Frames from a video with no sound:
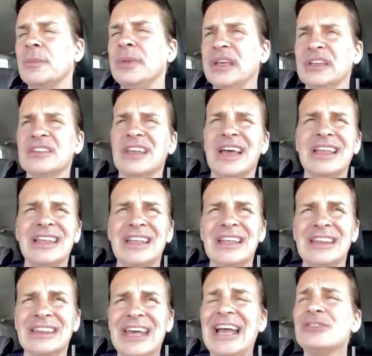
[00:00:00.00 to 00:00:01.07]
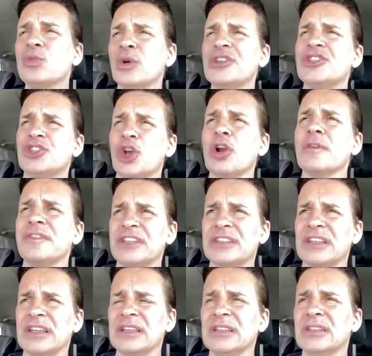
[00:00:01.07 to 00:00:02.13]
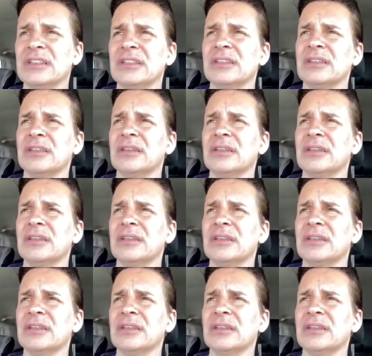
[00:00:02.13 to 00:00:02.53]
Because that's what service is.